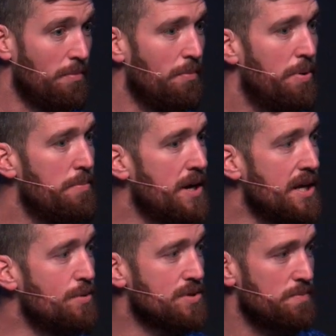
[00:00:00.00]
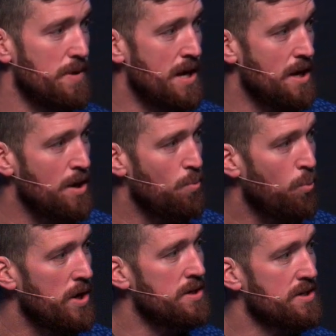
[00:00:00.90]
But man, he was he, he
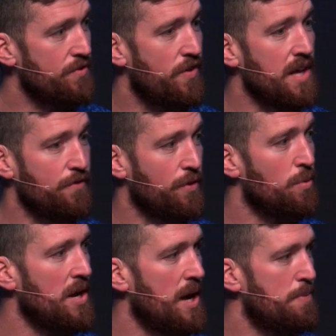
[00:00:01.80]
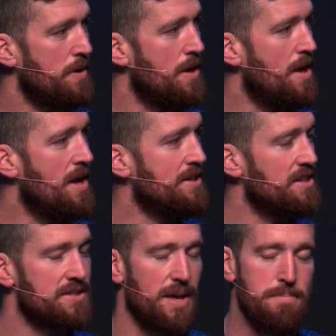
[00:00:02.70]
witnessed faithfully. What happened? It
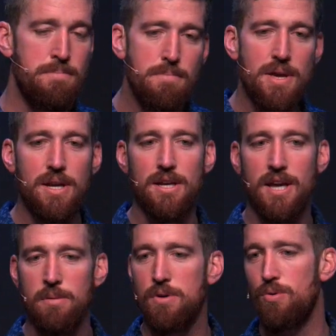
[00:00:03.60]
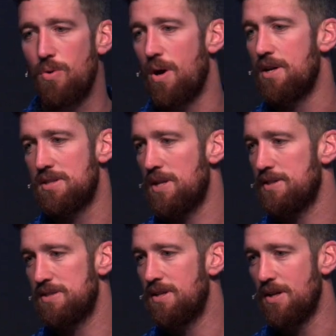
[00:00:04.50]
says that many came to know Christ in that
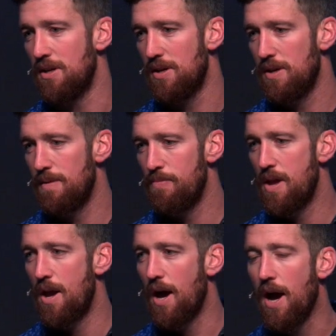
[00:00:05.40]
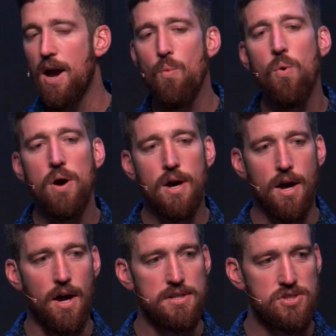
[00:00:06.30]
city. I want
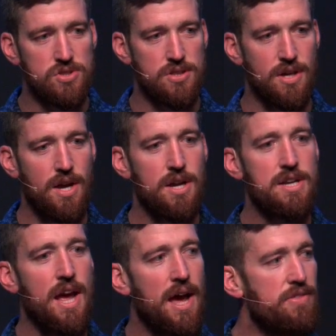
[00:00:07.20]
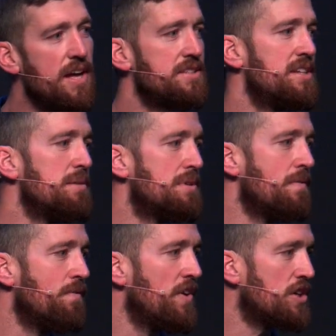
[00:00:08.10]
us to have that same
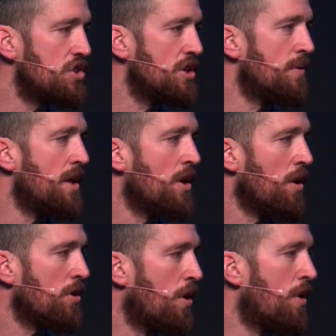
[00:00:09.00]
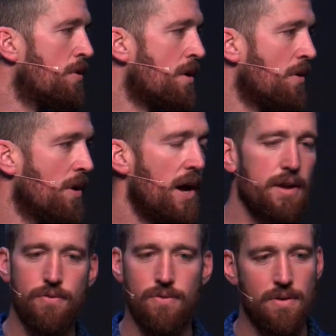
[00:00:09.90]
conviction in our call in our
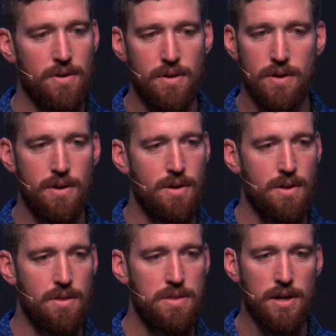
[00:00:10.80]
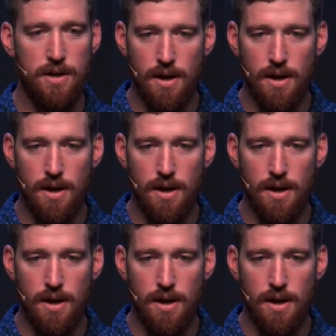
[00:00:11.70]
life that